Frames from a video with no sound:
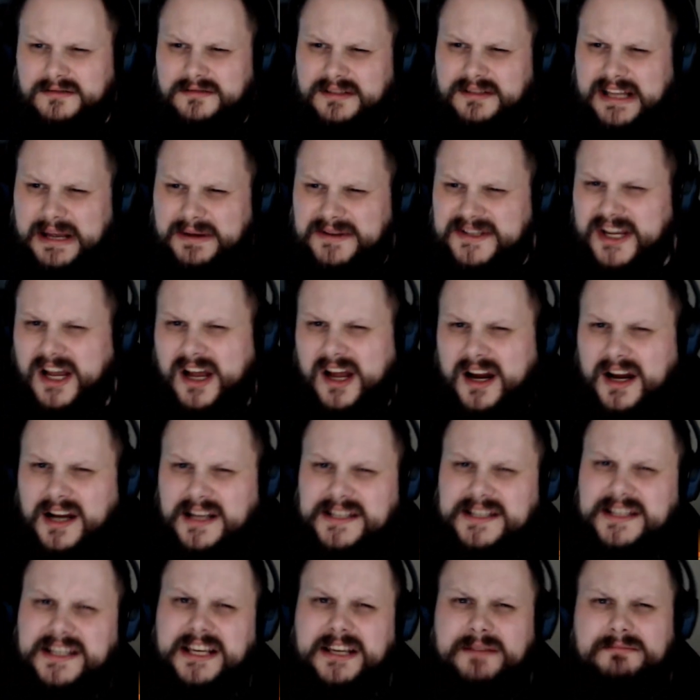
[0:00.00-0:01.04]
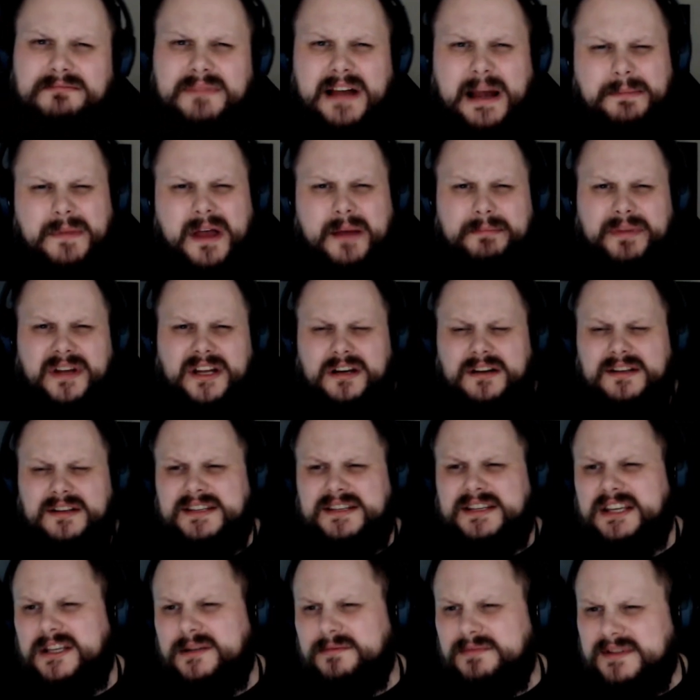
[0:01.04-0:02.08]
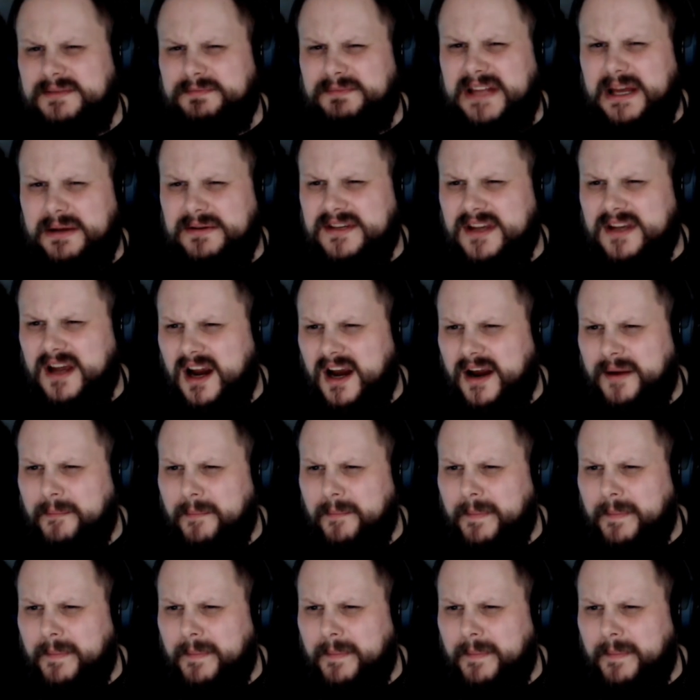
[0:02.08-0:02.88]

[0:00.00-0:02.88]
That was an alright scheme. I'm not big on schemes, but that was alright.